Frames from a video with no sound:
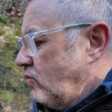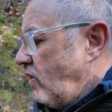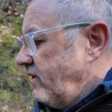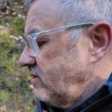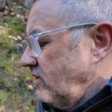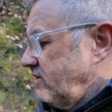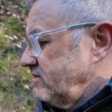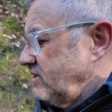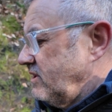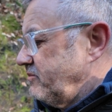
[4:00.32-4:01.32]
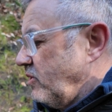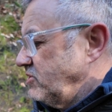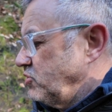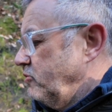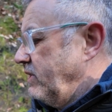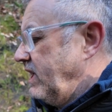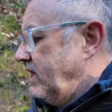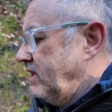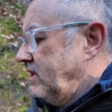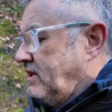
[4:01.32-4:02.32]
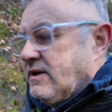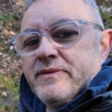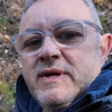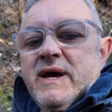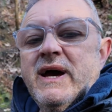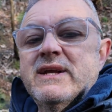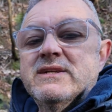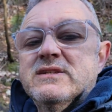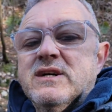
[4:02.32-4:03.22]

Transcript: by zooming in, and